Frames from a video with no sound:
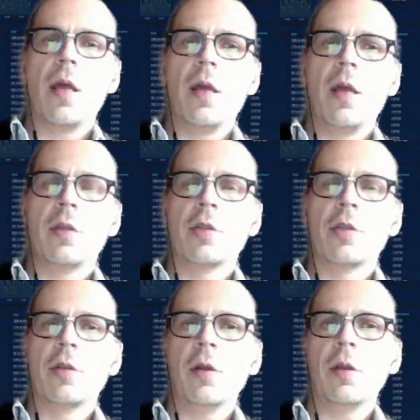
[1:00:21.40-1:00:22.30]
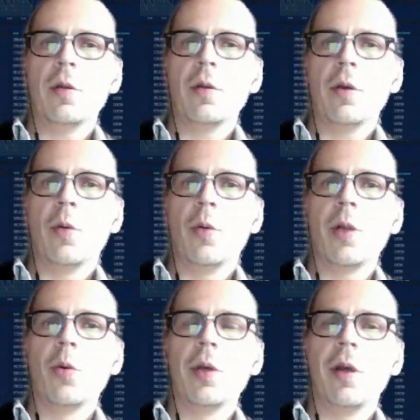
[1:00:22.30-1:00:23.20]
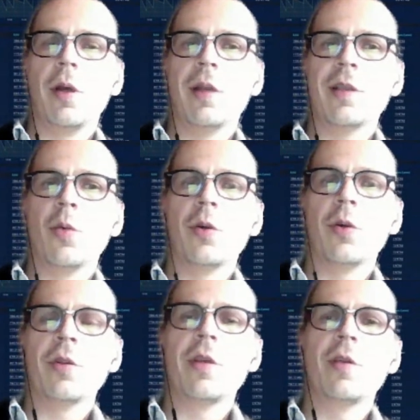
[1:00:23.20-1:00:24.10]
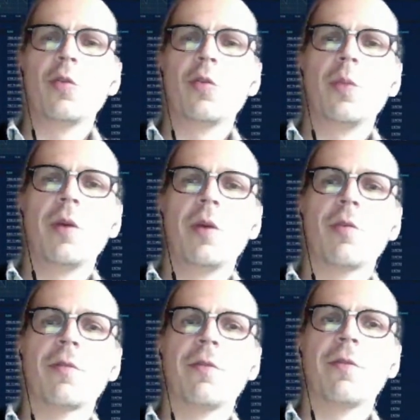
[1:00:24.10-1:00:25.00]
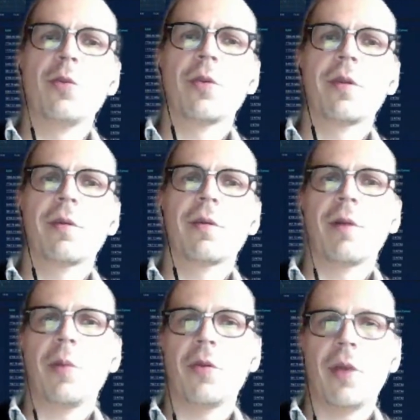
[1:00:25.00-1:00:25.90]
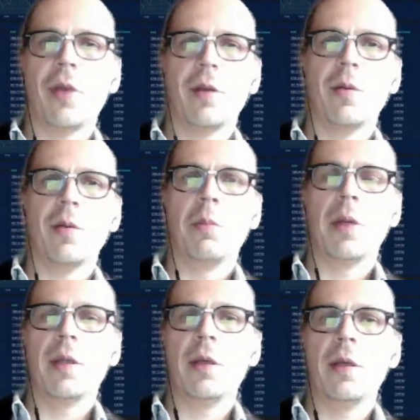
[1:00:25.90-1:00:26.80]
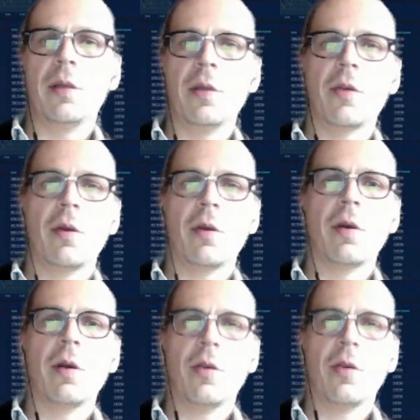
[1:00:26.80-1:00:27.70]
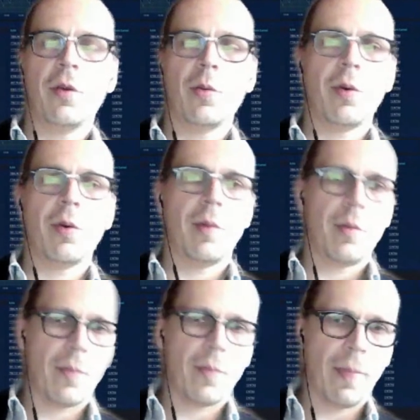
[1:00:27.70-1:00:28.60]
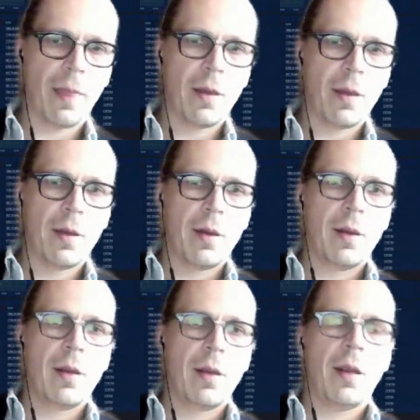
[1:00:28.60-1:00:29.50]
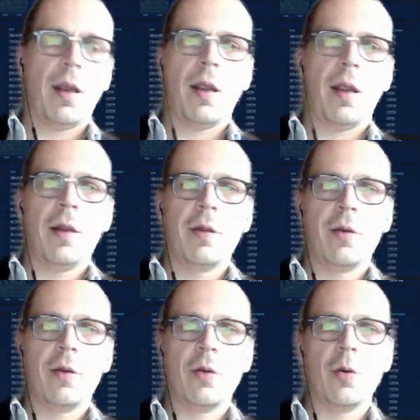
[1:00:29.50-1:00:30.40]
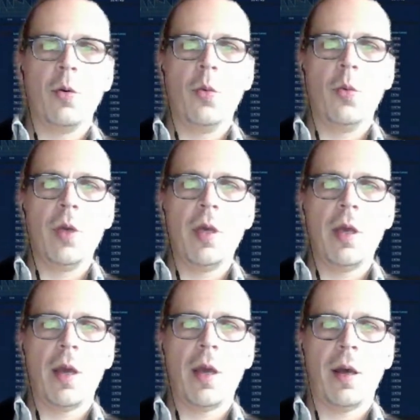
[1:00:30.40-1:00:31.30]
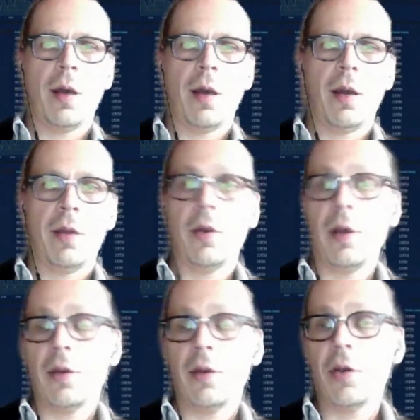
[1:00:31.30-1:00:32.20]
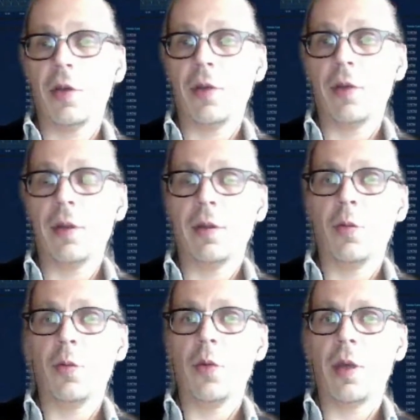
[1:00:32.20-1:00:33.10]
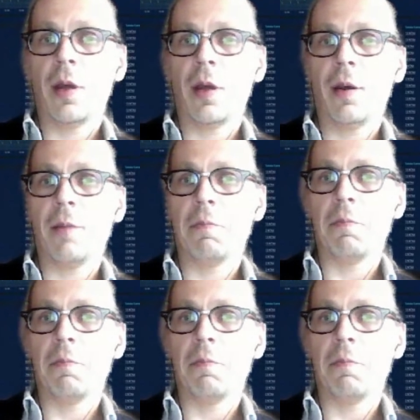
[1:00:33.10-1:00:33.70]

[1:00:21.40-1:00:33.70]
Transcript: it's not, well, let's say we don't need to be confused about that, but it is a research problem. And we, as I just said, we are